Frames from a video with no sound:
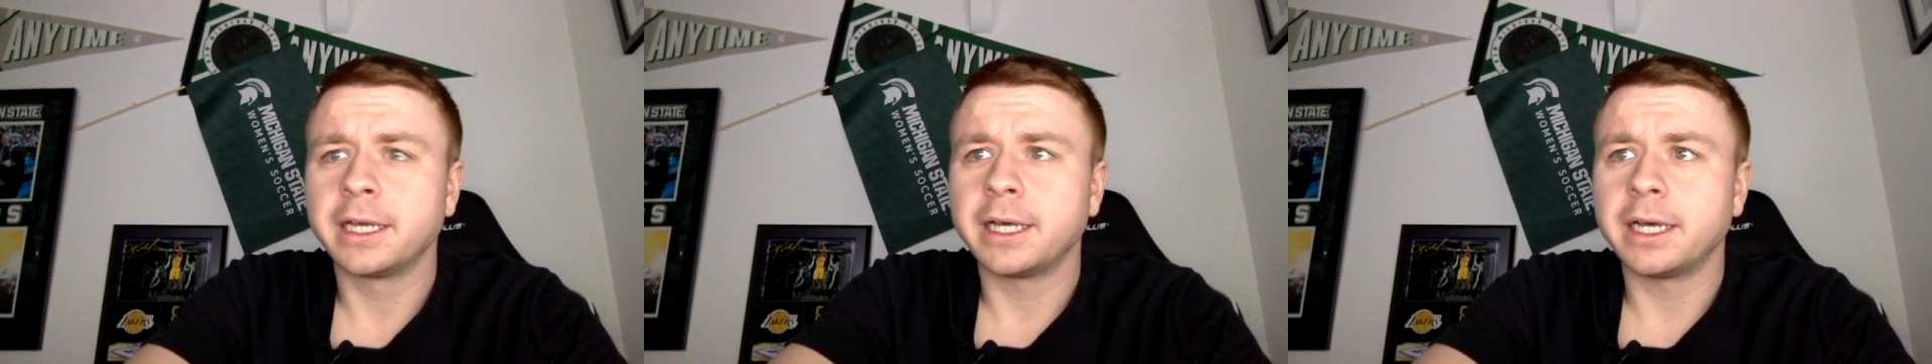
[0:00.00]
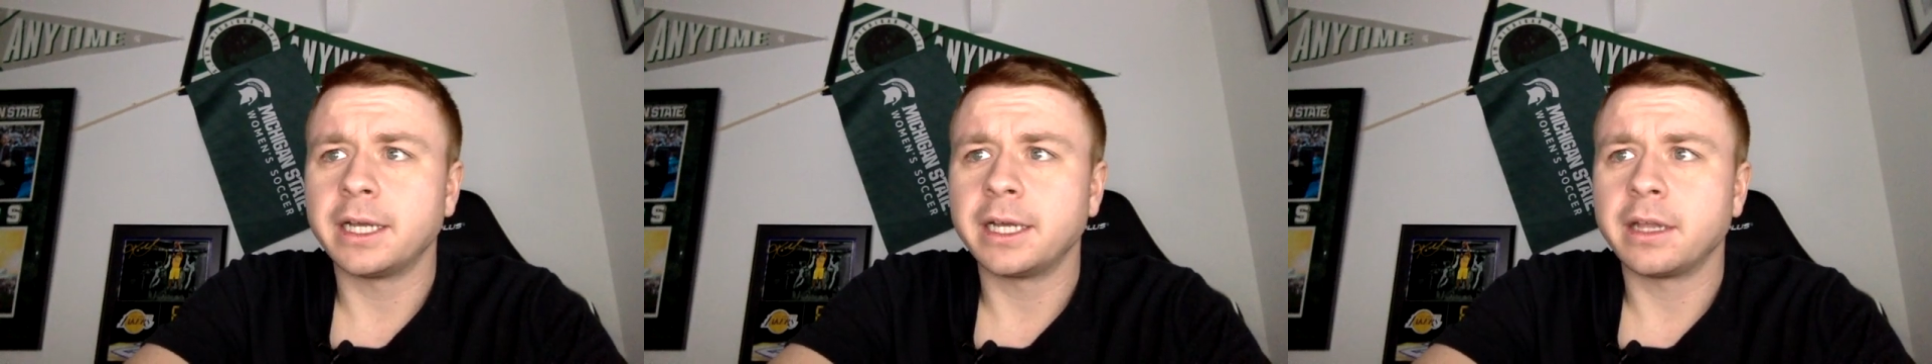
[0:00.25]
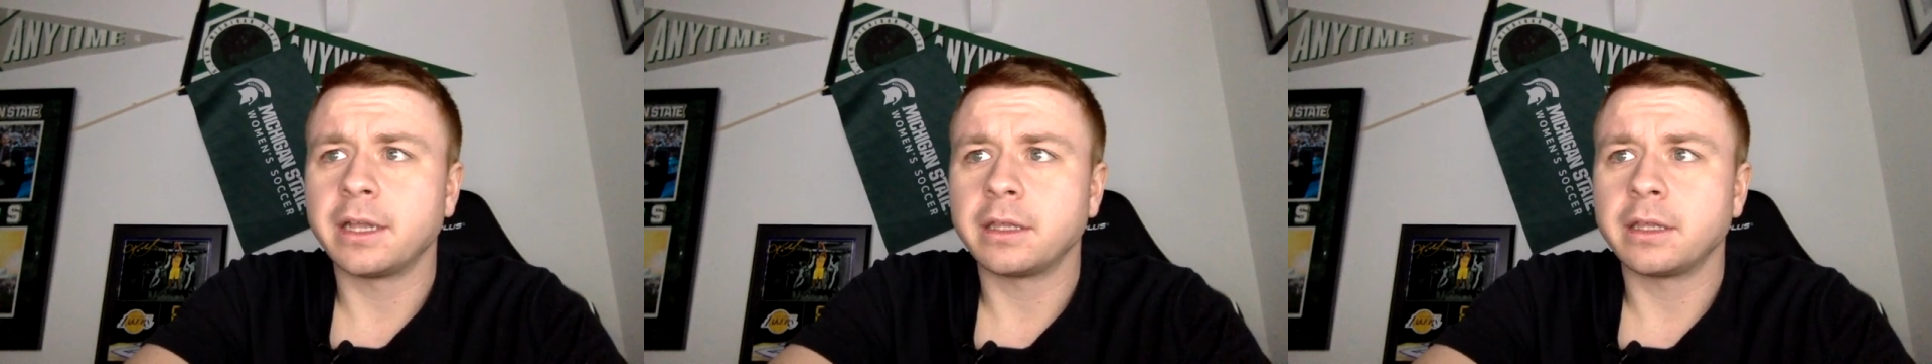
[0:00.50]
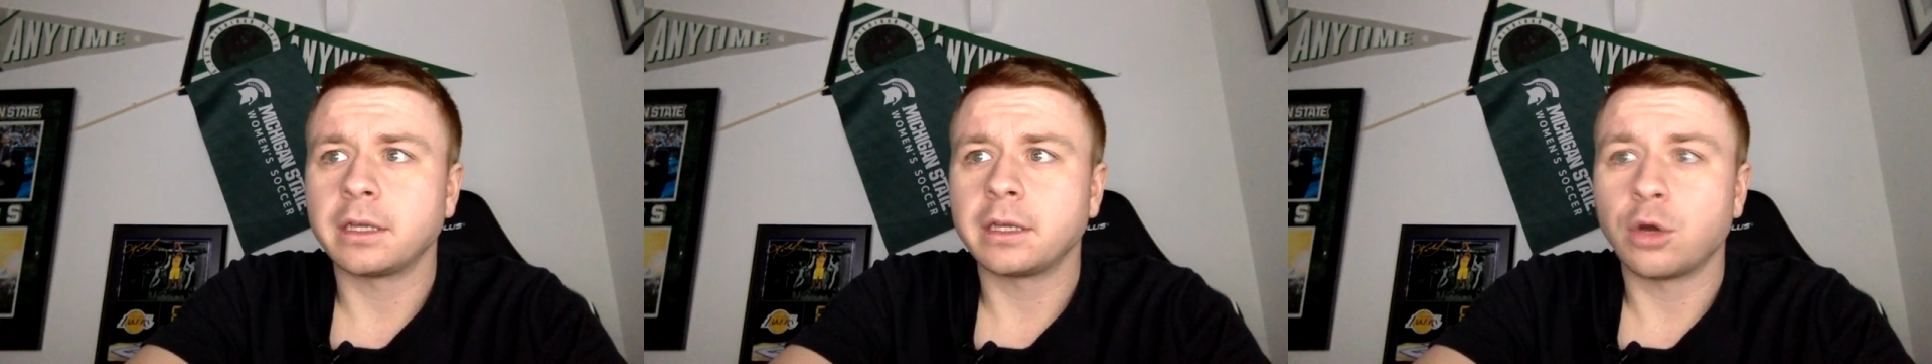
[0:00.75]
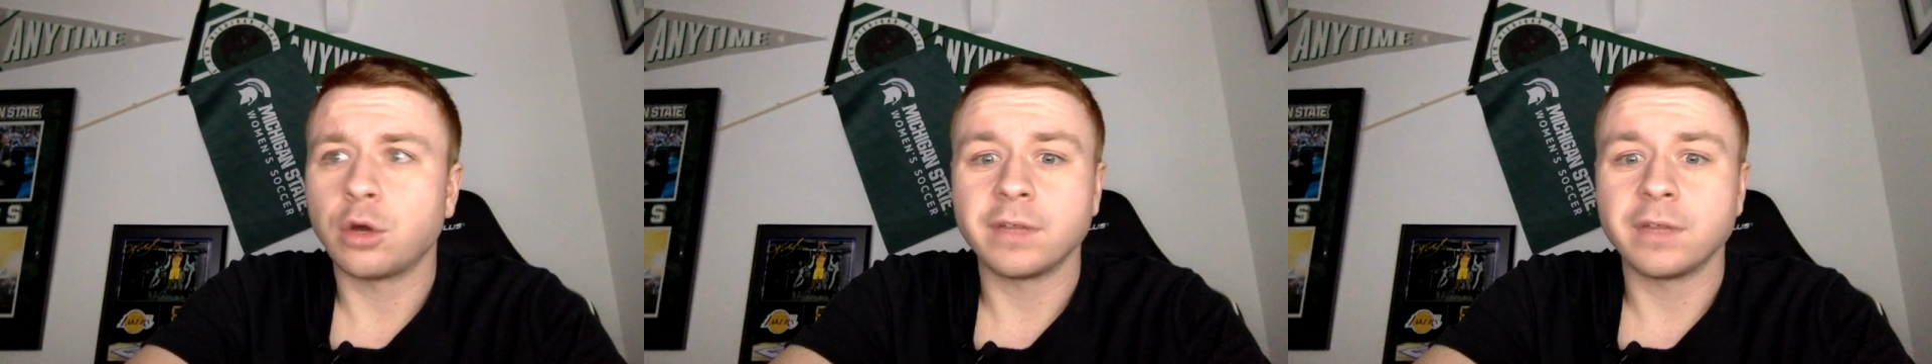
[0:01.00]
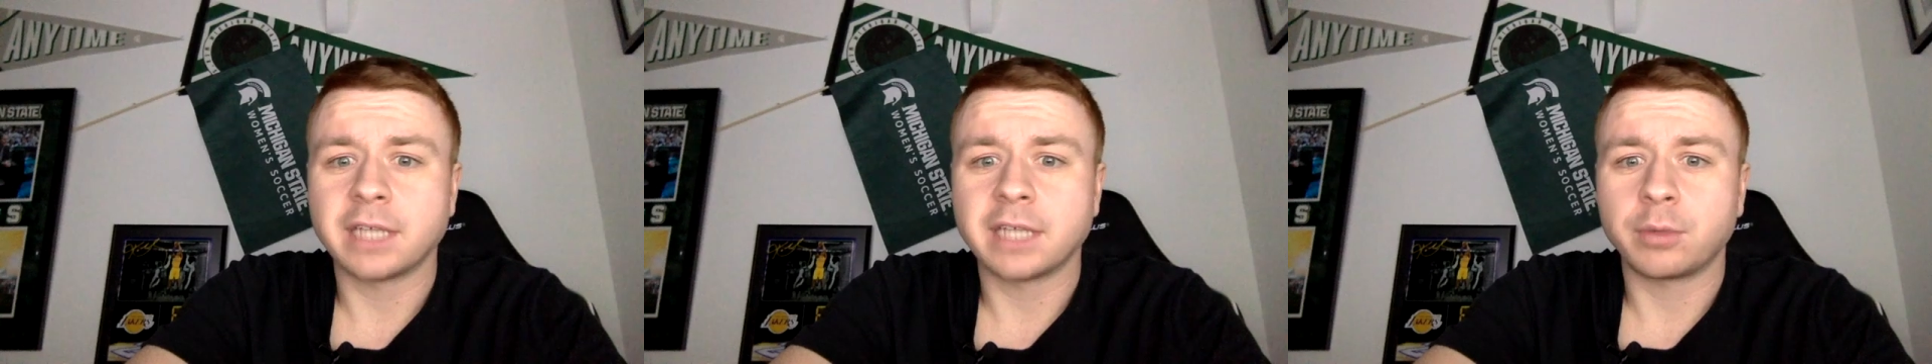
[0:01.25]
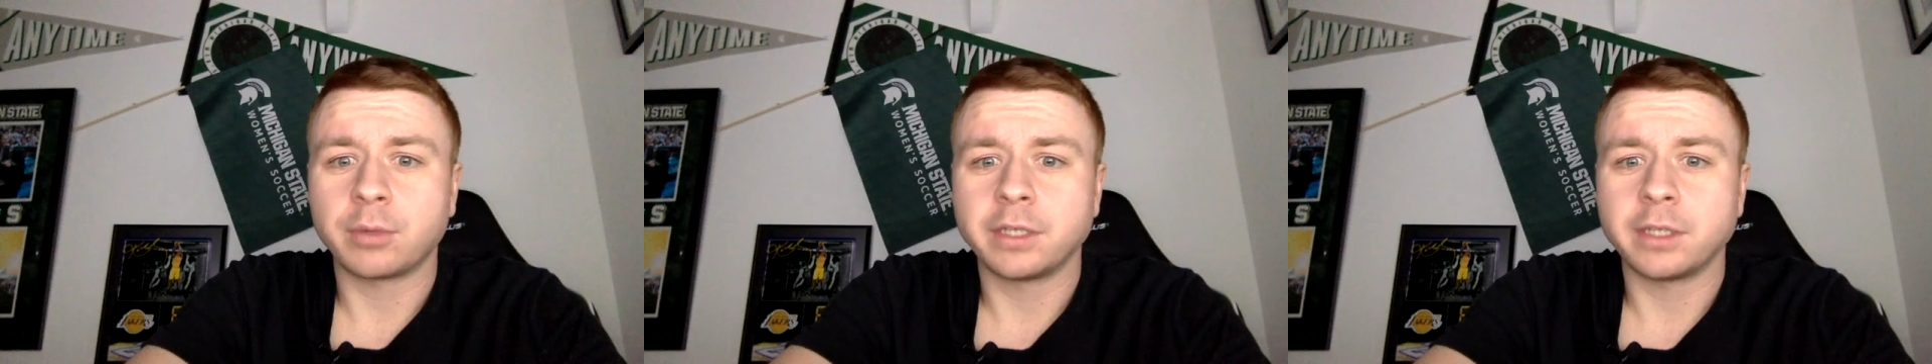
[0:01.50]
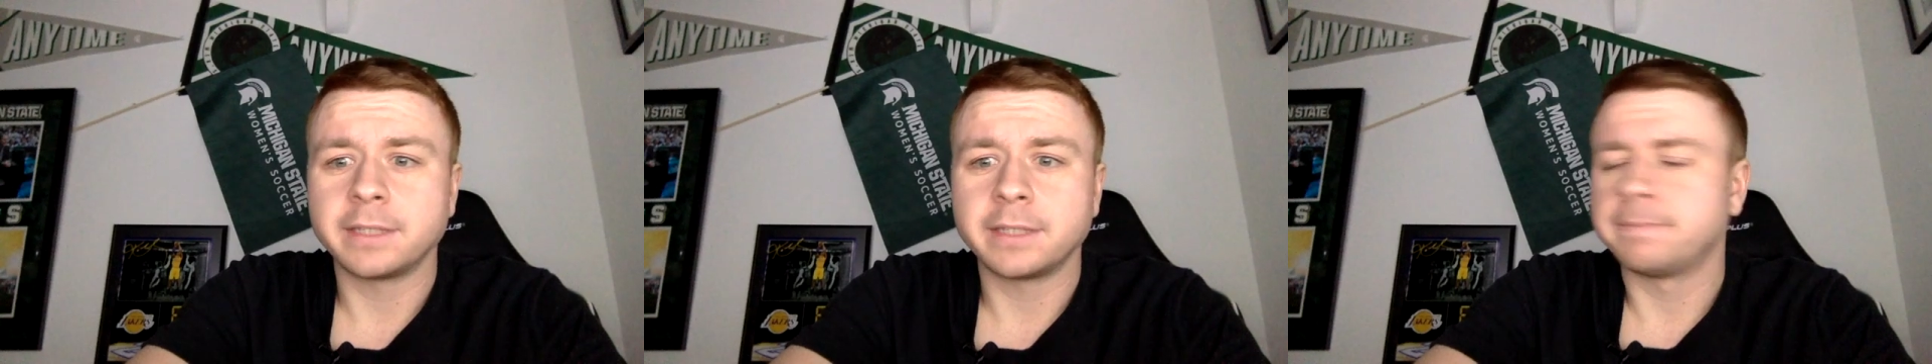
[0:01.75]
uh, nothing over the top crazy.